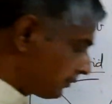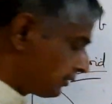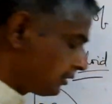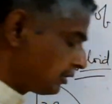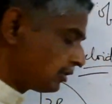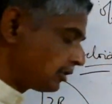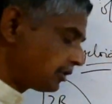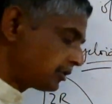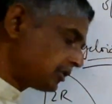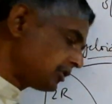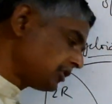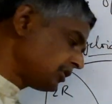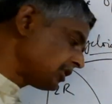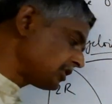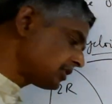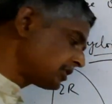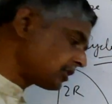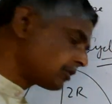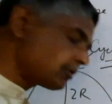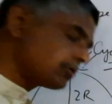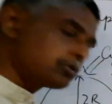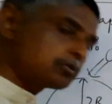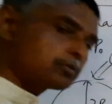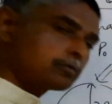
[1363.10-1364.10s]
V naught is just
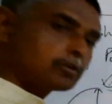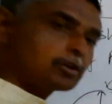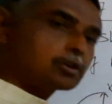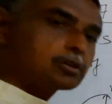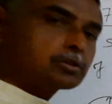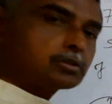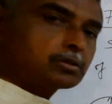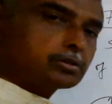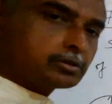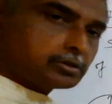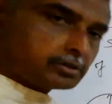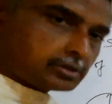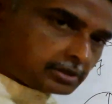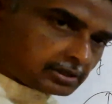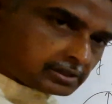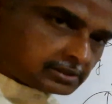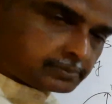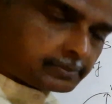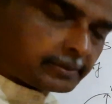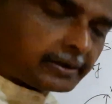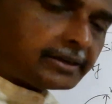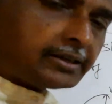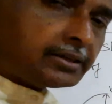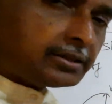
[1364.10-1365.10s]
equal to what? ds
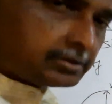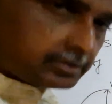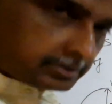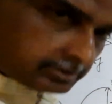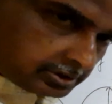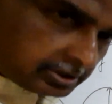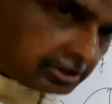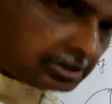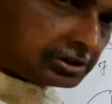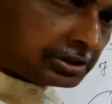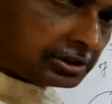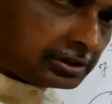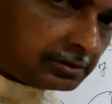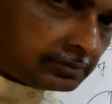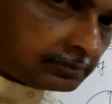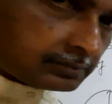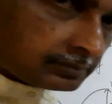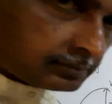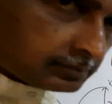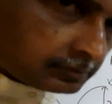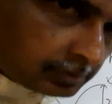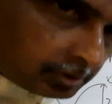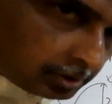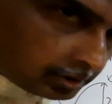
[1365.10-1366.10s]
by dt.
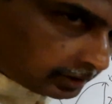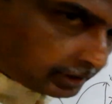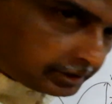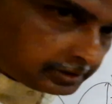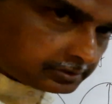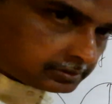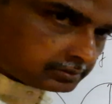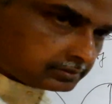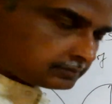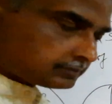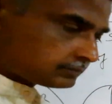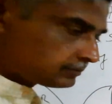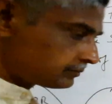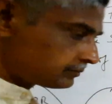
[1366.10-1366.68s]
Alright.